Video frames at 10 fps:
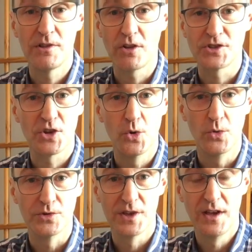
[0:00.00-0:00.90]
with lots of
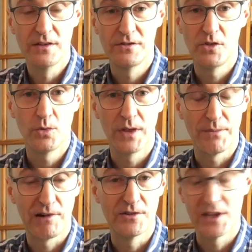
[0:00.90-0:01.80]
cores to do all
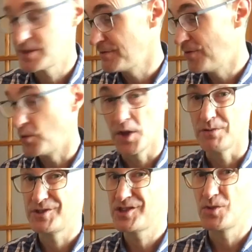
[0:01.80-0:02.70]
that processing for you.
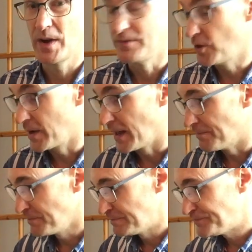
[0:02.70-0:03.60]
It's just the way of doing it.
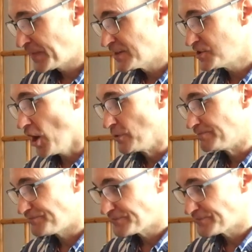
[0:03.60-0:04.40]
So,